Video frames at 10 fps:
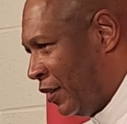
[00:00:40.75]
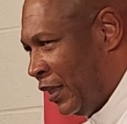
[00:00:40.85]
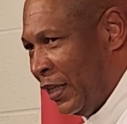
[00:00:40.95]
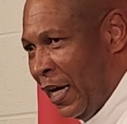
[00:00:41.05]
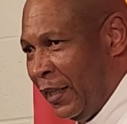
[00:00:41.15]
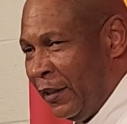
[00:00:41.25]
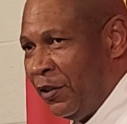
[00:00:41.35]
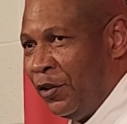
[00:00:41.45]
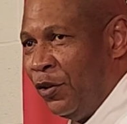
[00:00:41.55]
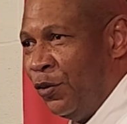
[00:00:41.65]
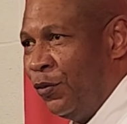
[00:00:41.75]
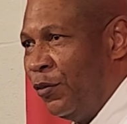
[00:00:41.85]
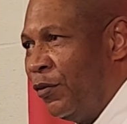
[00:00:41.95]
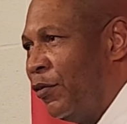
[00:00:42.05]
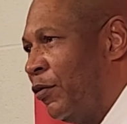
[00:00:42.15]
did not execute.
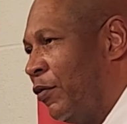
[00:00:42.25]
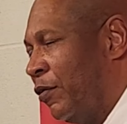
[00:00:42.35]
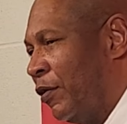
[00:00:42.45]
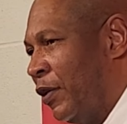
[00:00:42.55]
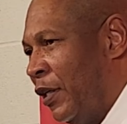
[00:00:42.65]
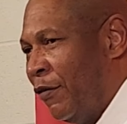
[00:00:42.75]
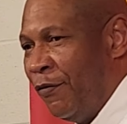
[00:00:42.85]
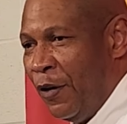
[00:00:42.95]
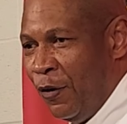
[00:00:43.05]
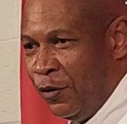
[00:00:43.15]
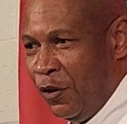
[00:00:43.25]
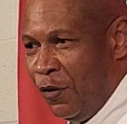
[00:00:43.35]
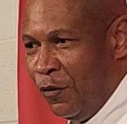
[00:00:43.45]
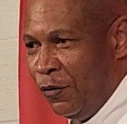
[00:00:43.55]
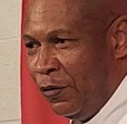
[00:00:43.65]
And it falls
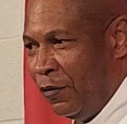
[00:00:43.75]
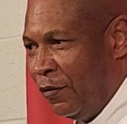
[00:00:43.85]
on